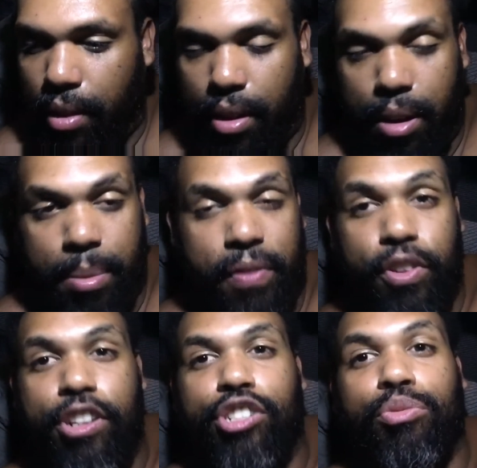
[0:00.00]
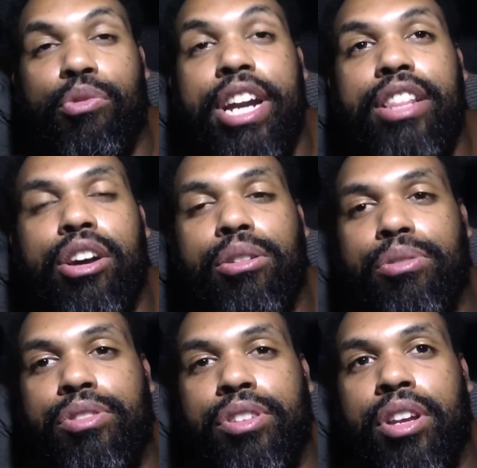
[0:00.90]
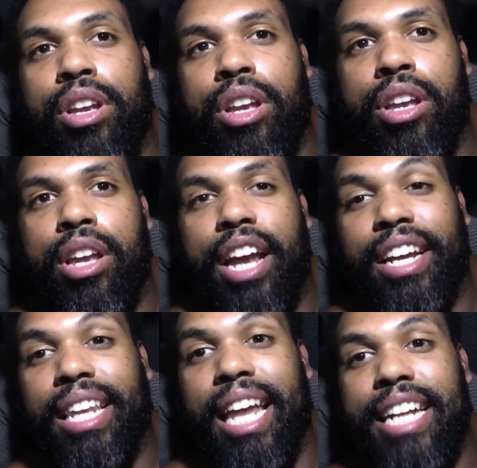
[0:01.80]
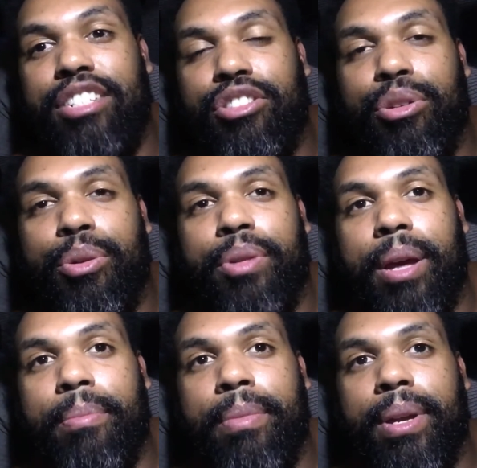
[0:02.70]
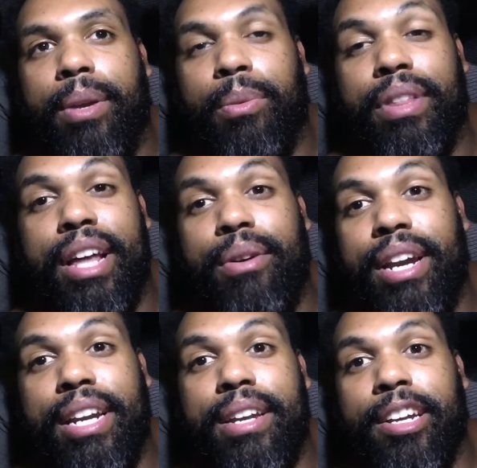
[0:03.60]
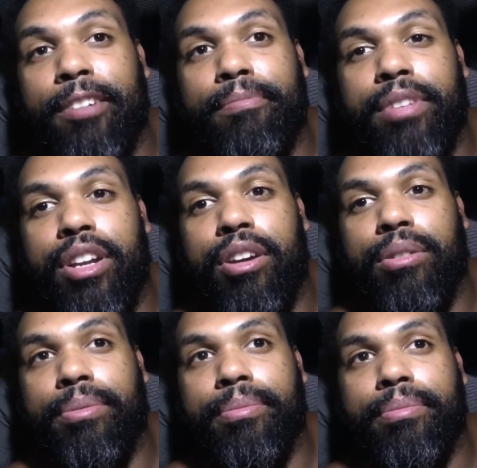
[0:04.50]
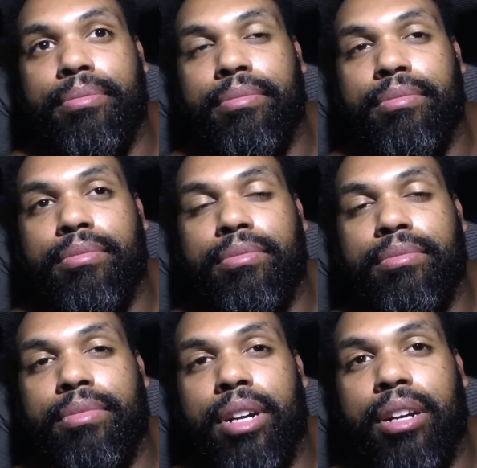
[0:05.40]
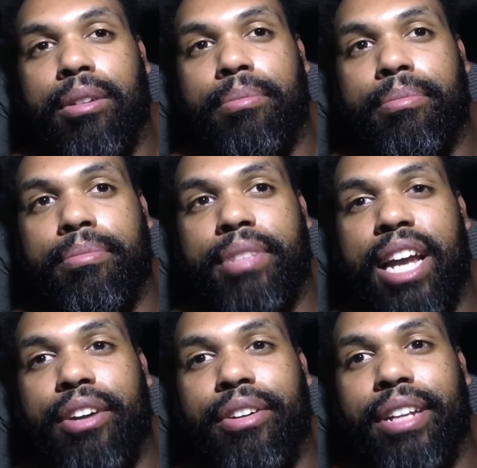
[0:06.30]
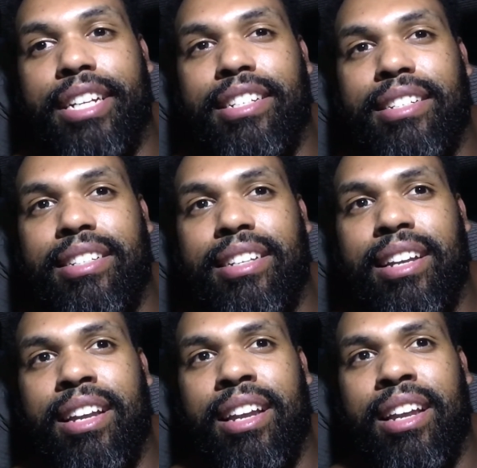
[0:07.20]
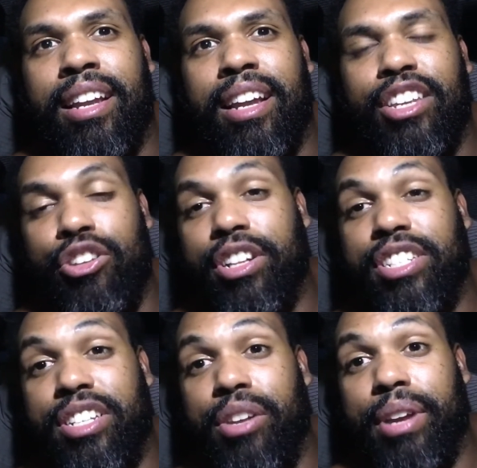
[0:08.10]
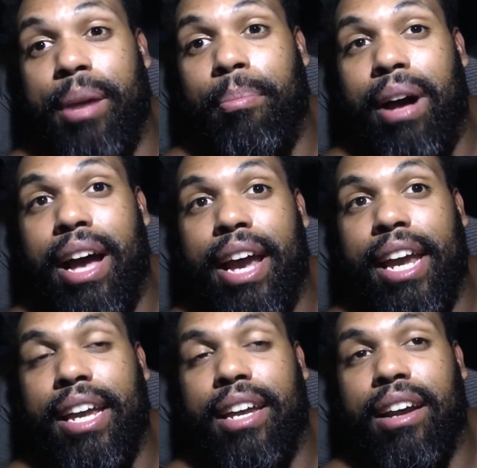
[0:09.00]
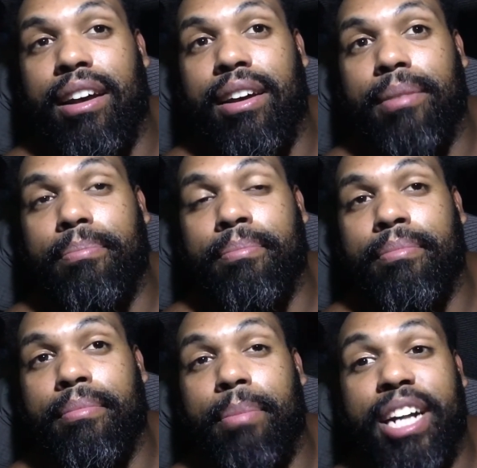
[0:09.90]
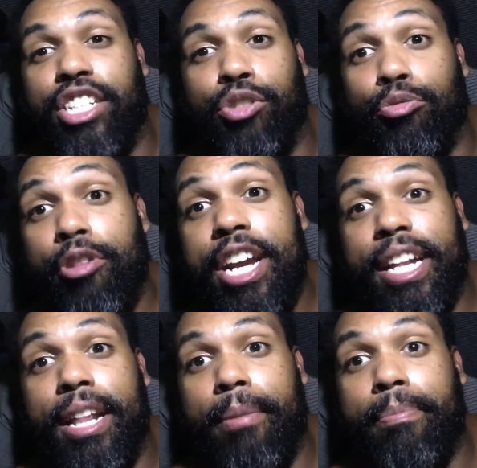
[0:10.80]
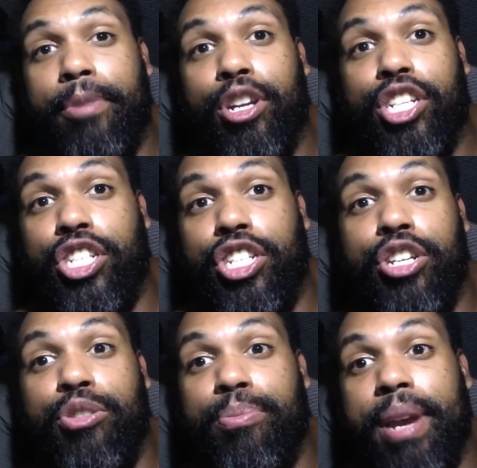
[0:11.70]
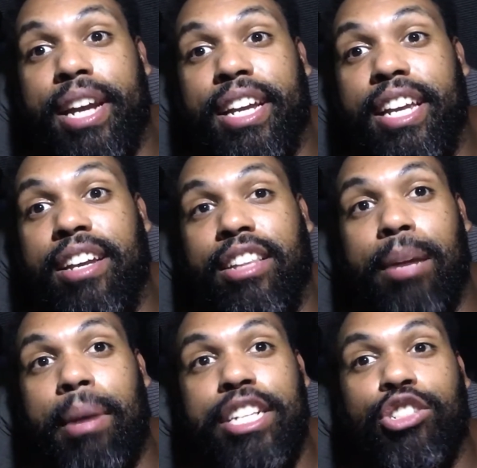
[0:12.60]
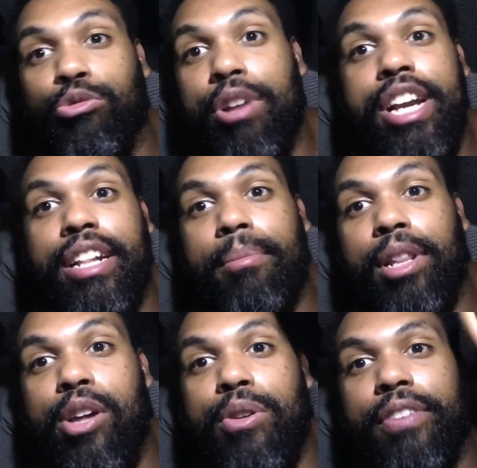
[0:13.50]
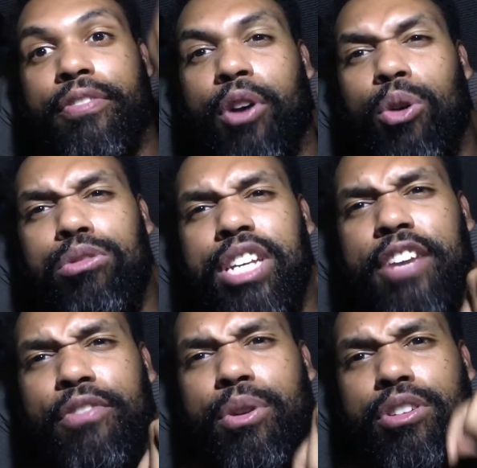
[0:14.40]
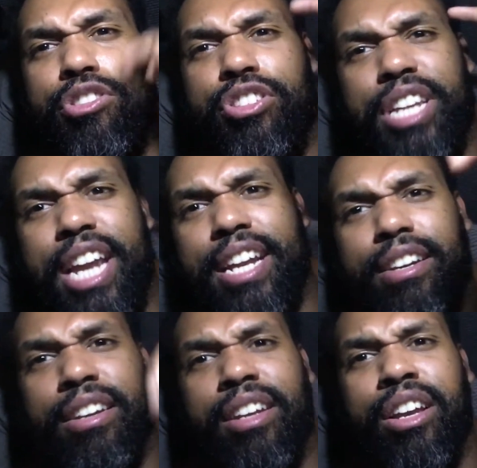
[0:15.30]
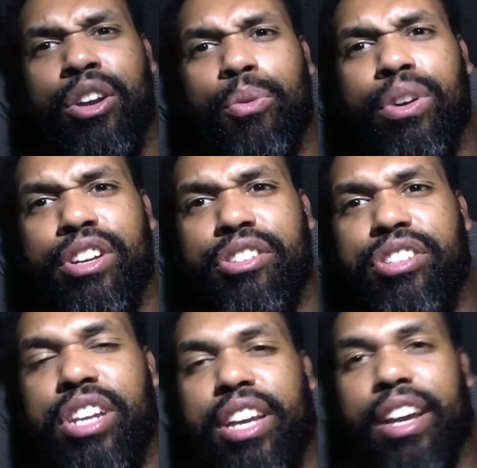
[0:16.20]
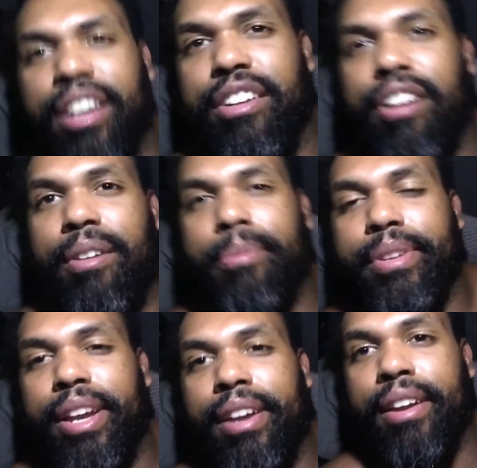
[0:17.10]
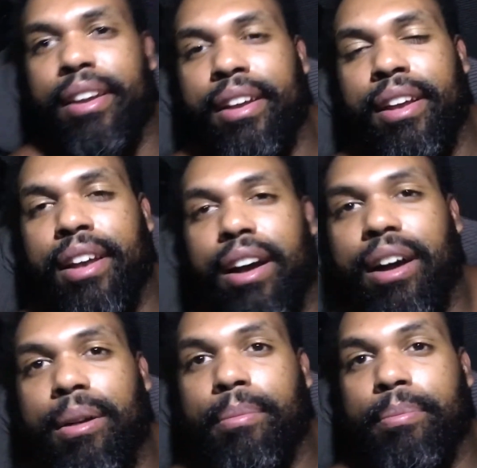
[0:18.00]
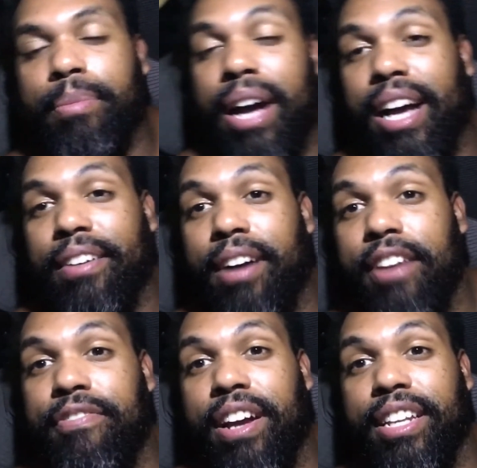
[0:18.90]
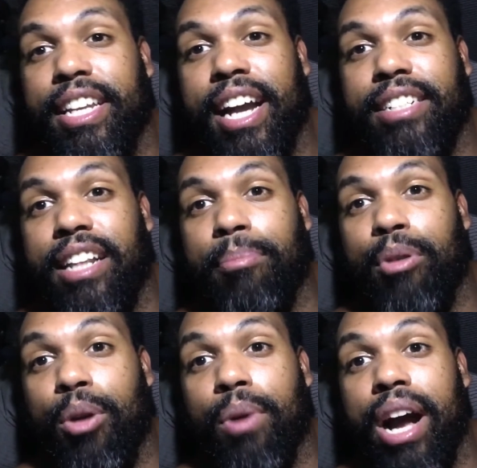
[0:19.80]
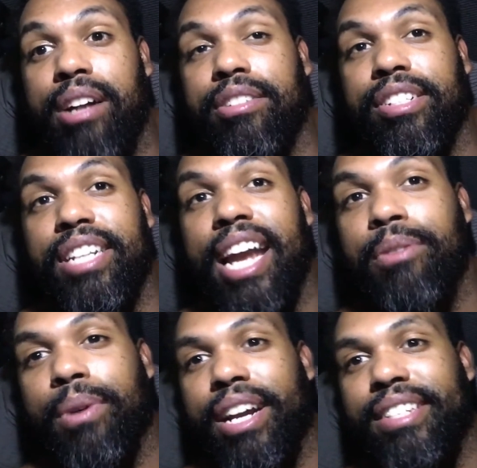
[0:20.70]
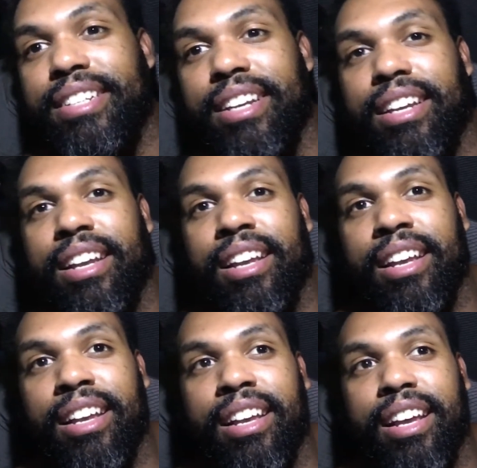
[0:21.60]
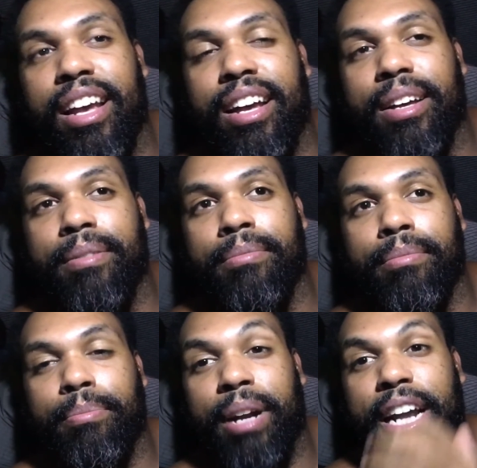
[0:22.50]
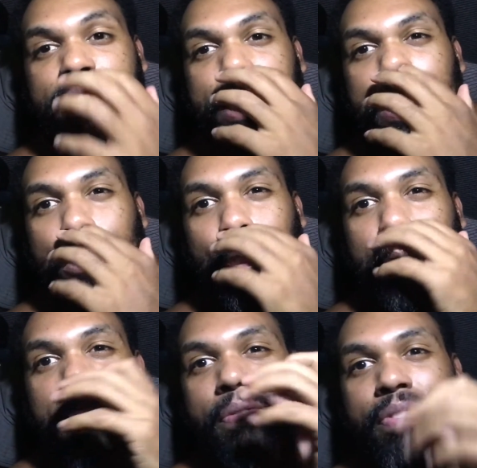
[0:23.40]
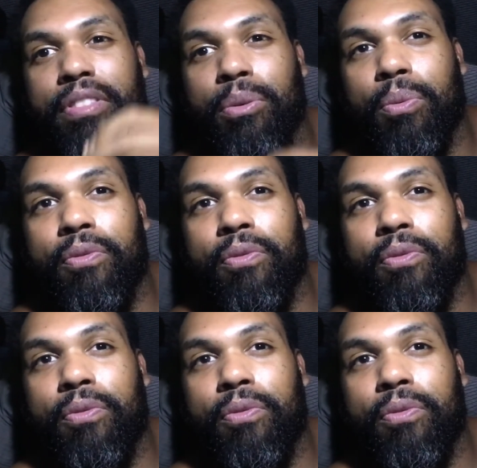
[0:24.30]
um, if you just read those and glance through them without any, you know, um, calculations, you could still get by um, by just reading them. You could still make a killing by just reading them alone, if only if you understand what you're seeing. You get what I'm saying? Um, but I finally got to that point where I understand what I see. Um, but I still love the